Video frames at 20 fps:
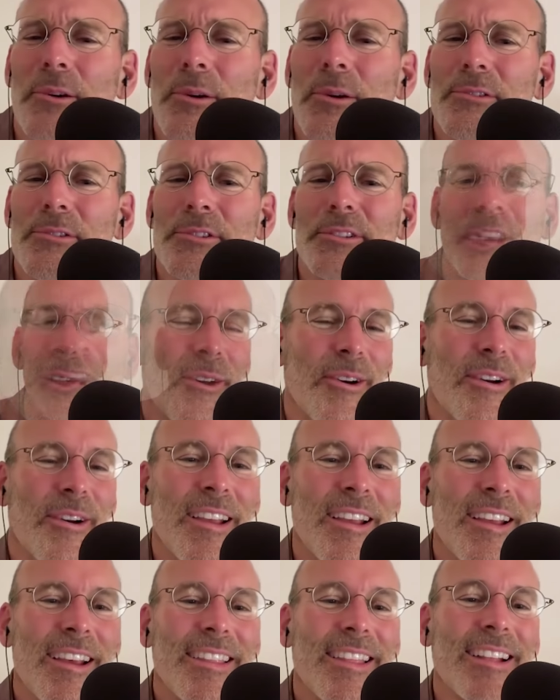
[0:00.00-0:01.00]
interesting
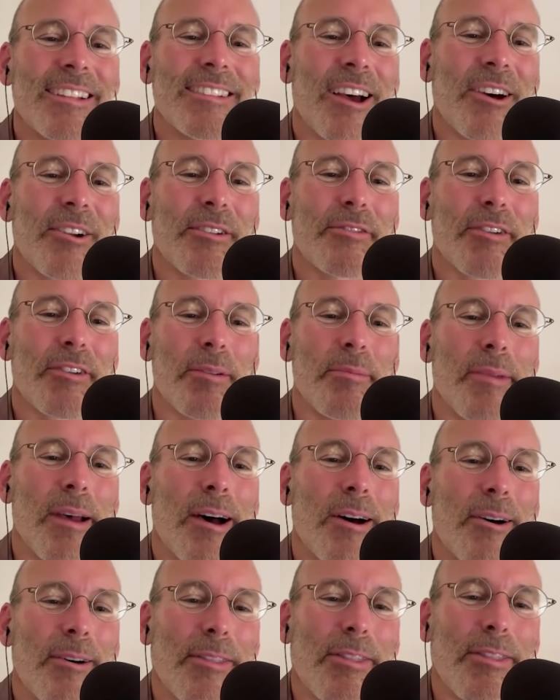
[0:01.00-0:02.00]
that's out of our
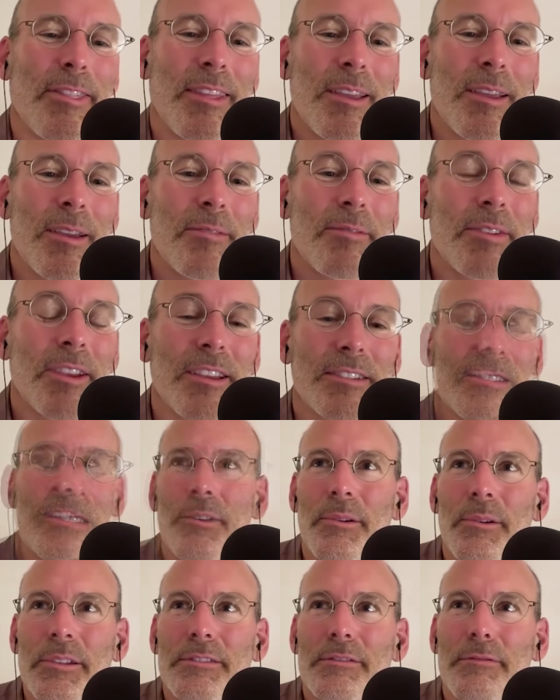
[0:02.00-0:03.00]
mouth because
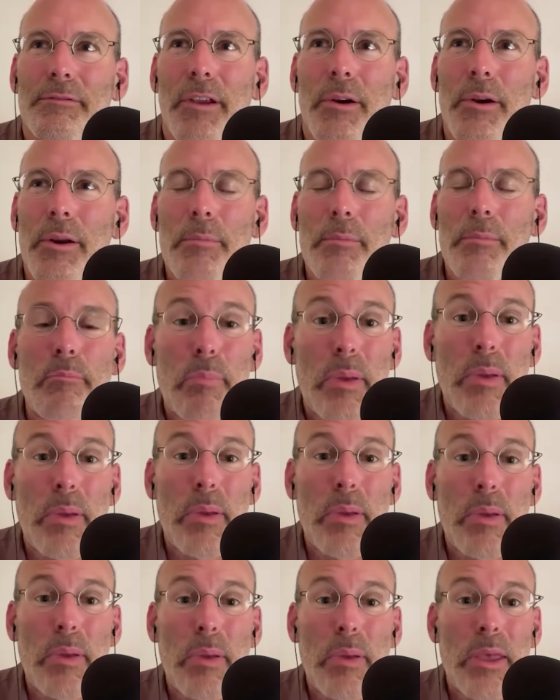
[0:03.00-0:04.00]
of its very
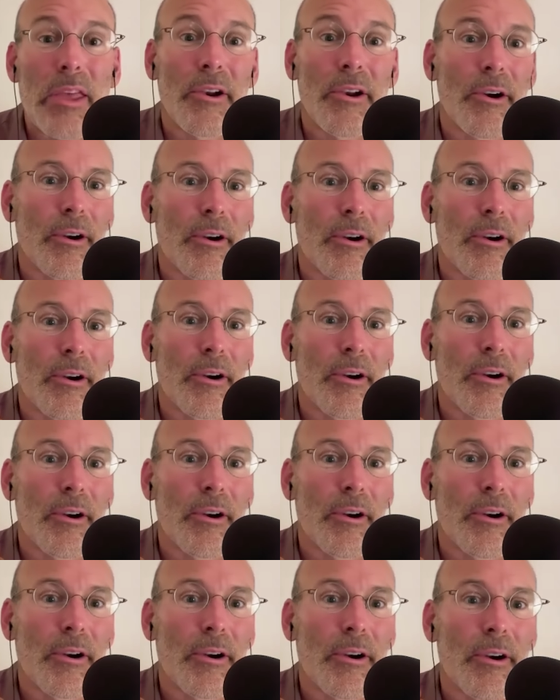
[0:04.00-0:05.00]
bitter
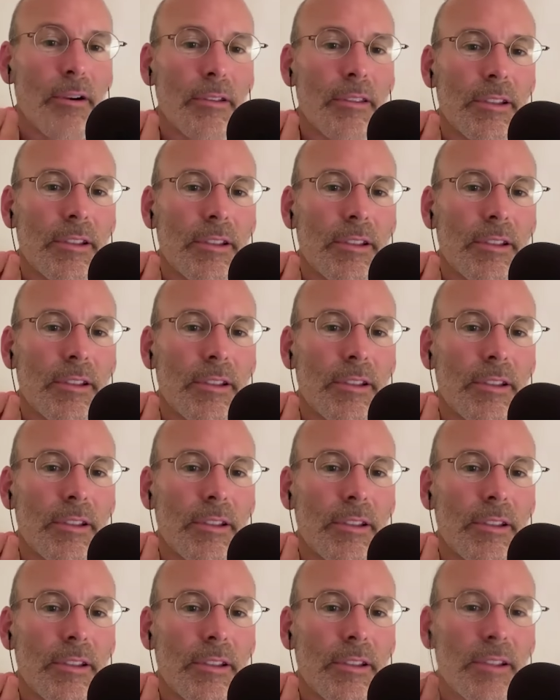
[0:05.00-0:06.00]
flavor that
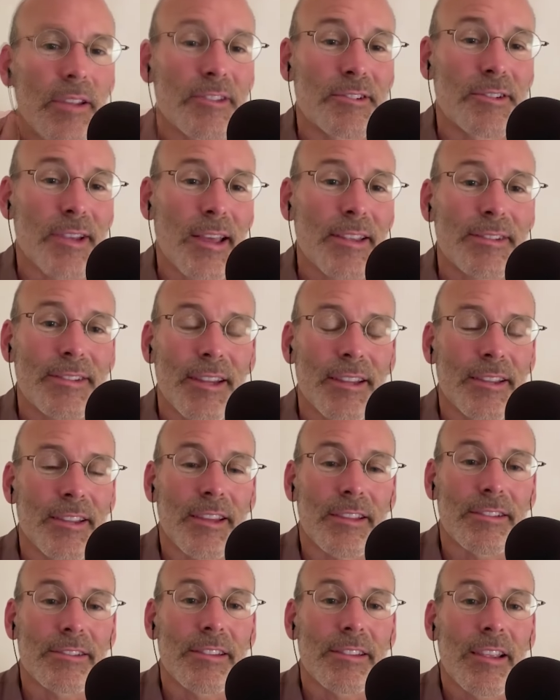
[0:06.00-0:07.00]
says, hey, don't be
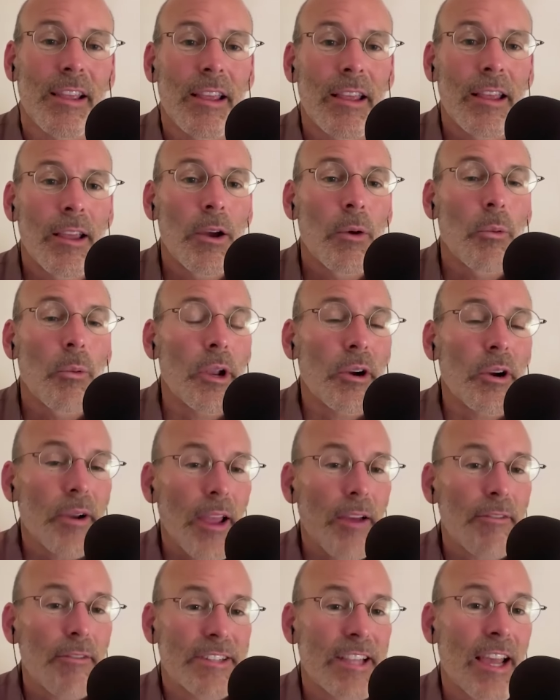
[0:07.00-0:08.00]
ingesting this. We
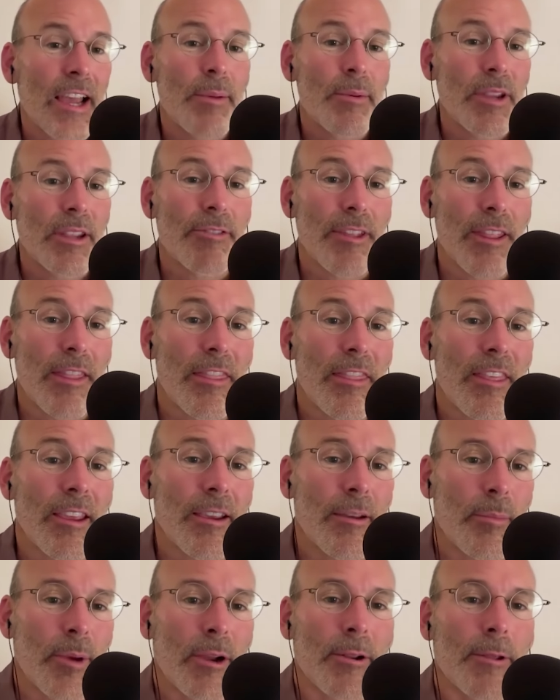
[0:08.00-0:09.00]
don't have time to even think
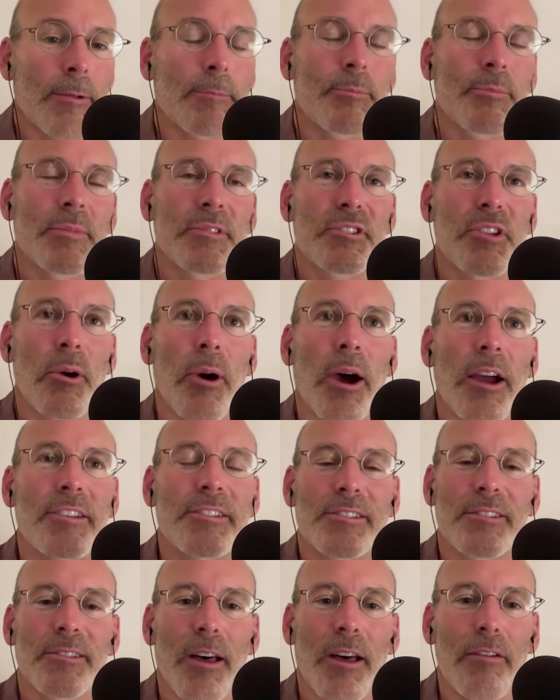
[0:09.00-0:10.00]
about it. So I
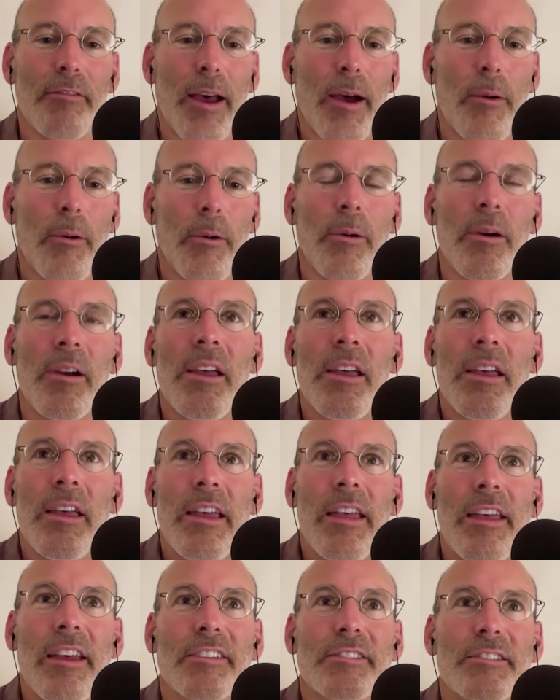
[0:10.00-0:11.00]
just love how
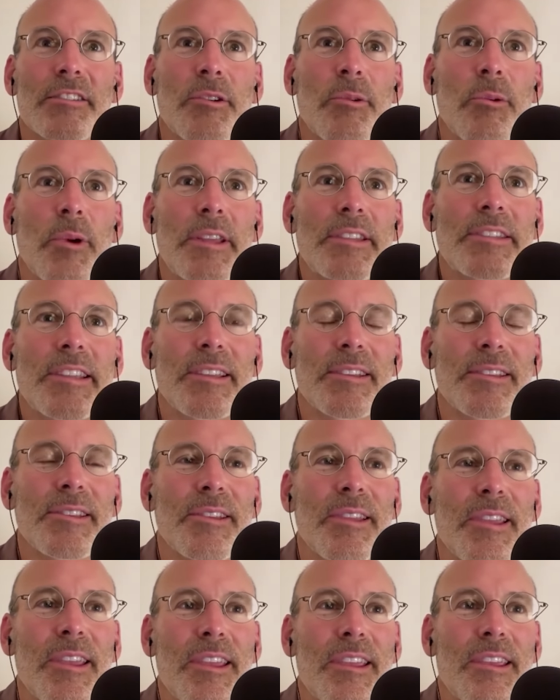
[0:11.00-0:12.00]

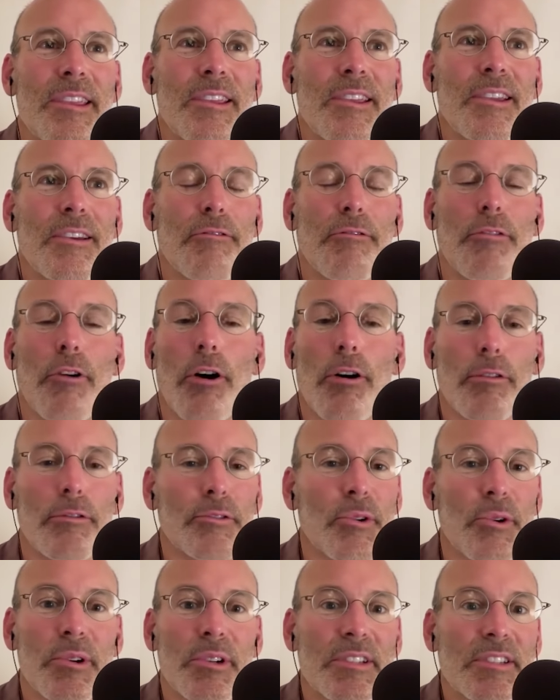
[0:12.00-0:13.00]
exquisitely
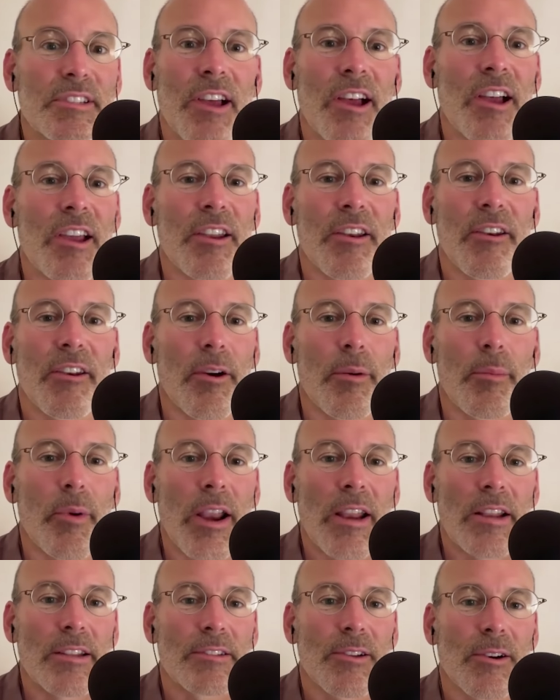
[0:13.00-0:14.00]
evolved or designed our
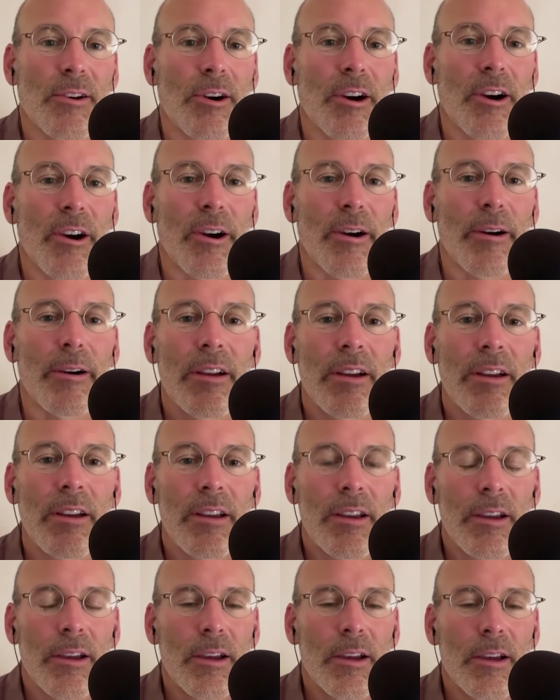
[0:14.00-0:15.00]
brains are
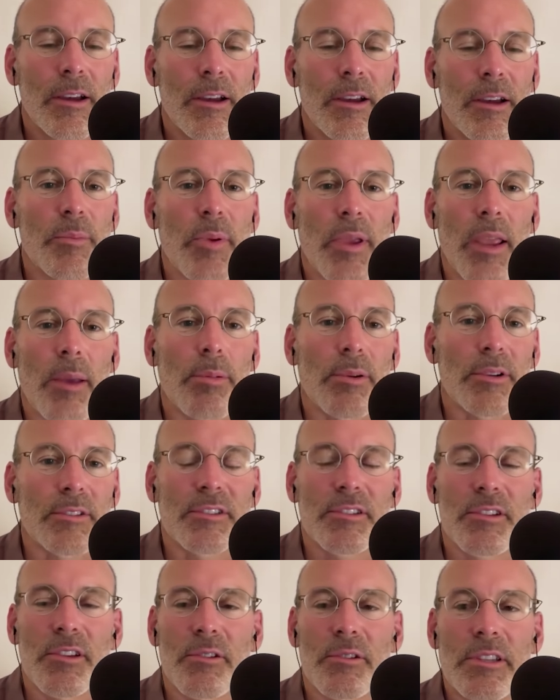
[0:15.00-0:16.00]
to be able
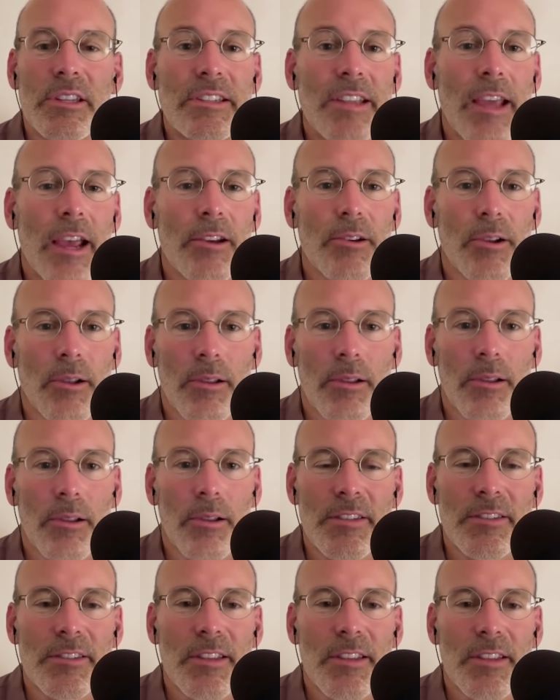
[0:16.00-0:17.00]
to detect all of
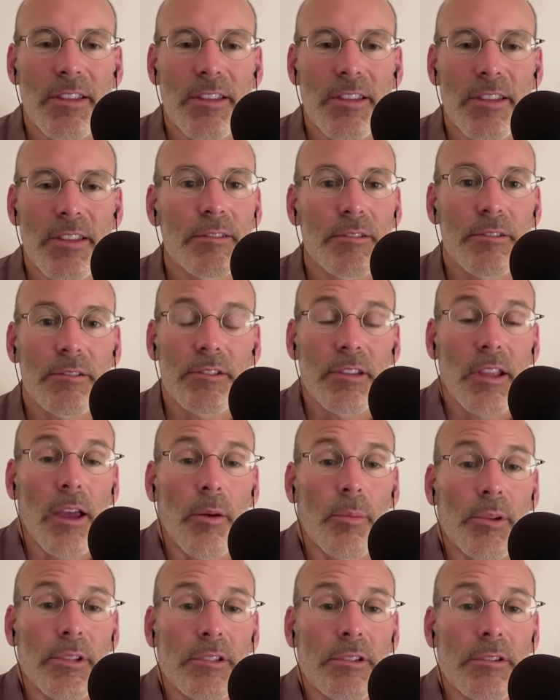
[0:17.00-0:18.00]
these things to
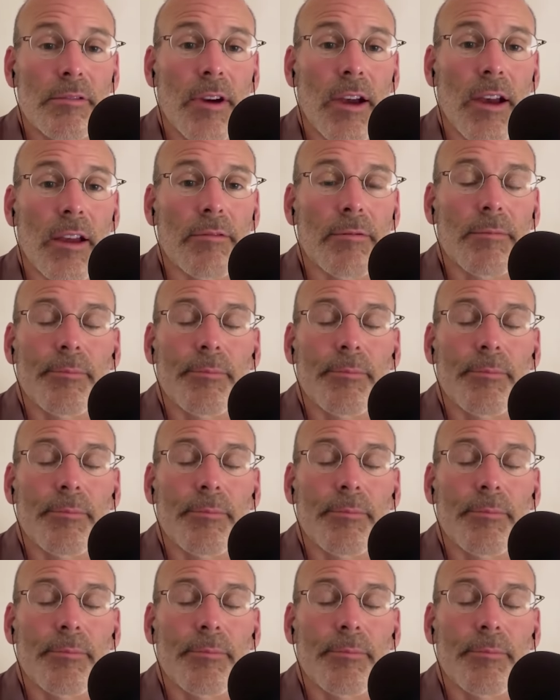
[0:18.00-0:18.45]
help us survive.